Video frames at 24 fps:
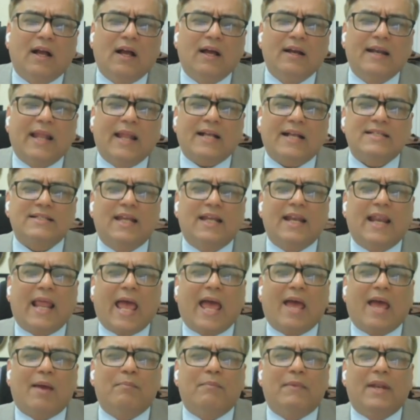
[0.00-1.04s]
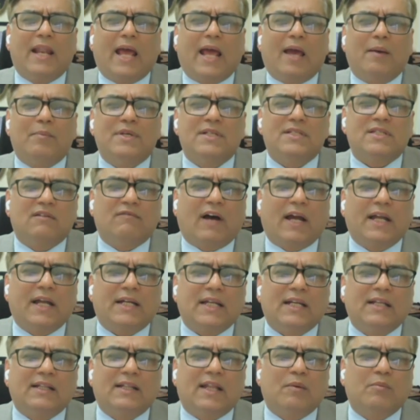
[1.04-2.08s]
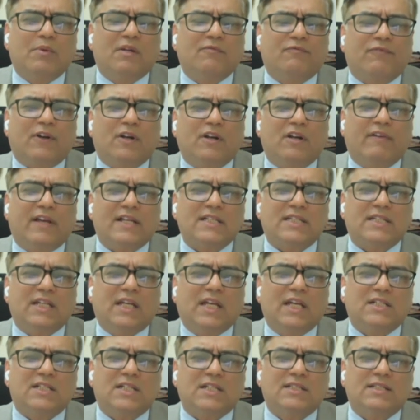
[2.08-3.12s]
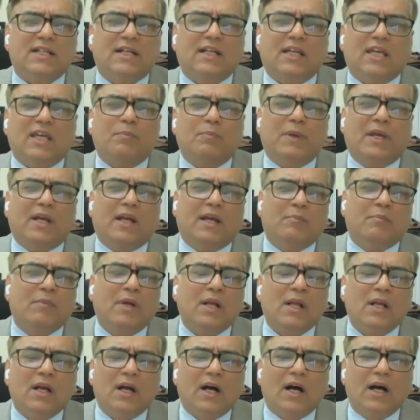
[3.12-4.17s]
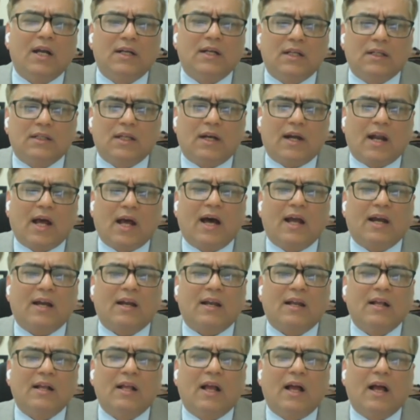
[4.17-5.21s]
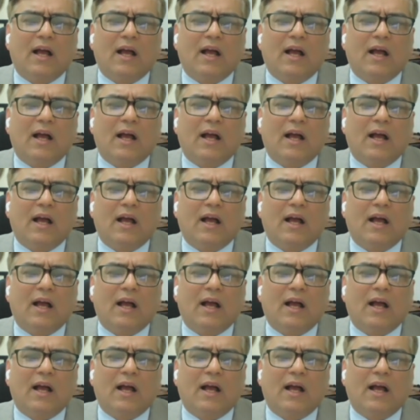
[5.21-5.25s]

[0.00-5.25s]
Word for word: uh, next day NAB, NAB is inviting them in for investigations and keeping them under the radar